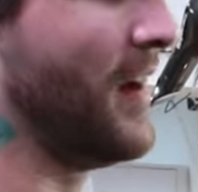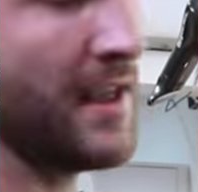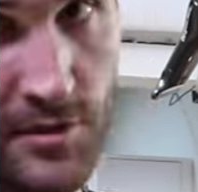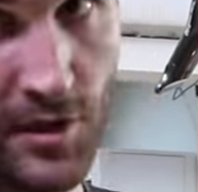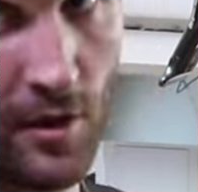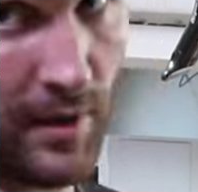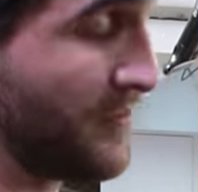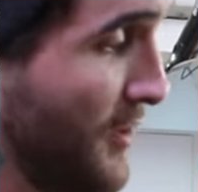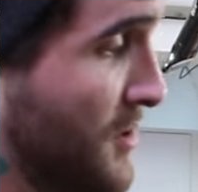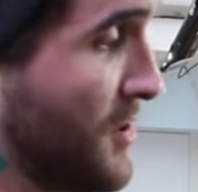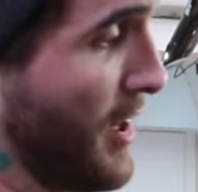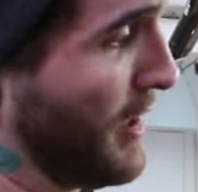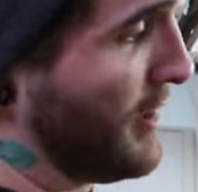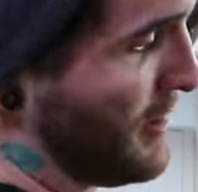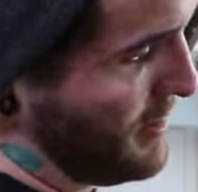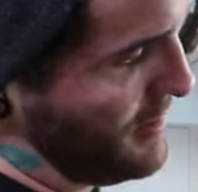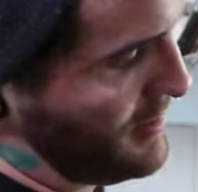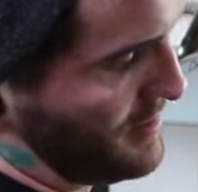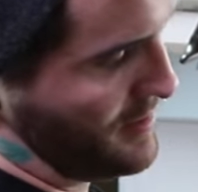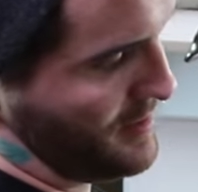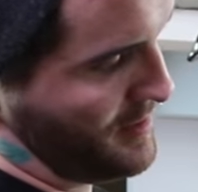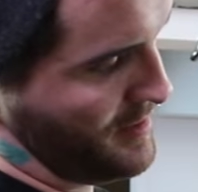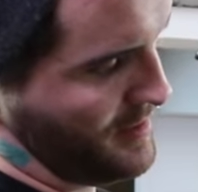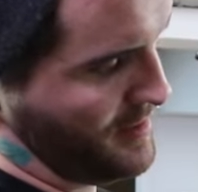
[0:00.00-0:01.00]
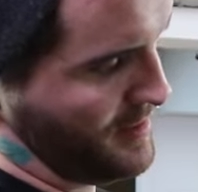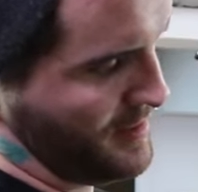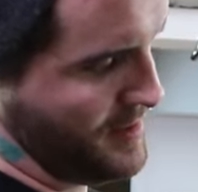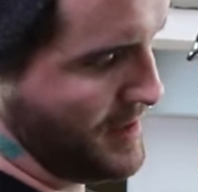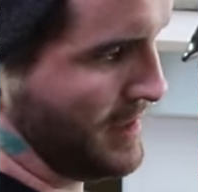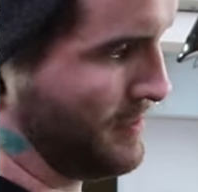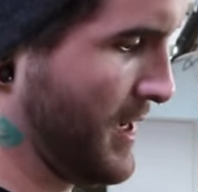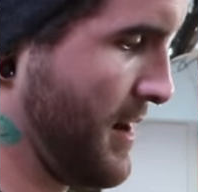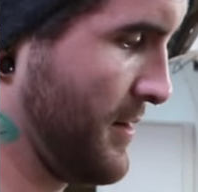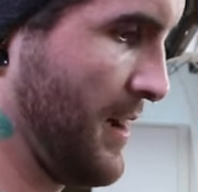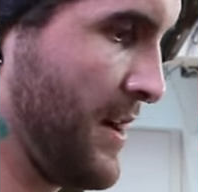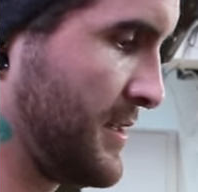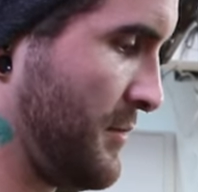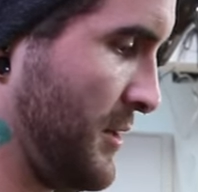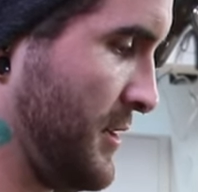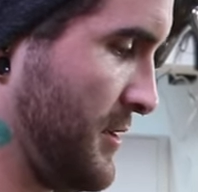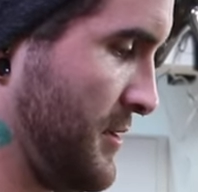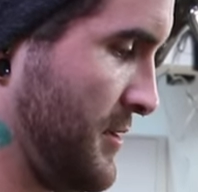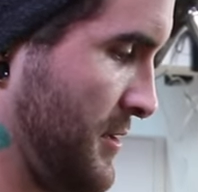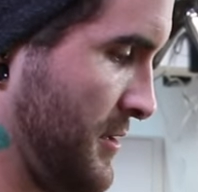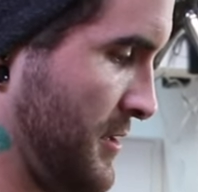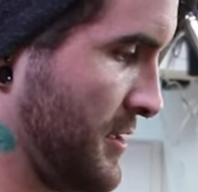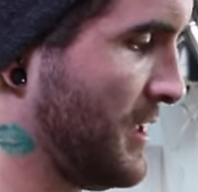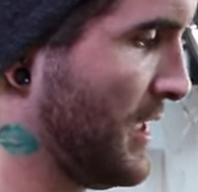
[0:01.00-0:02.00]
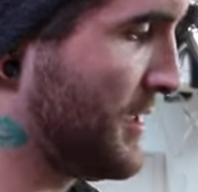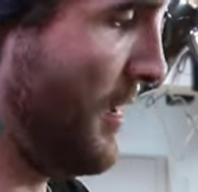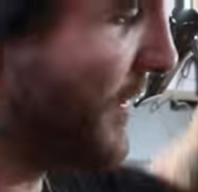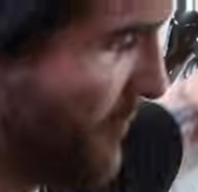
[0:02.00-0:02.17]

that at, holding it at that angle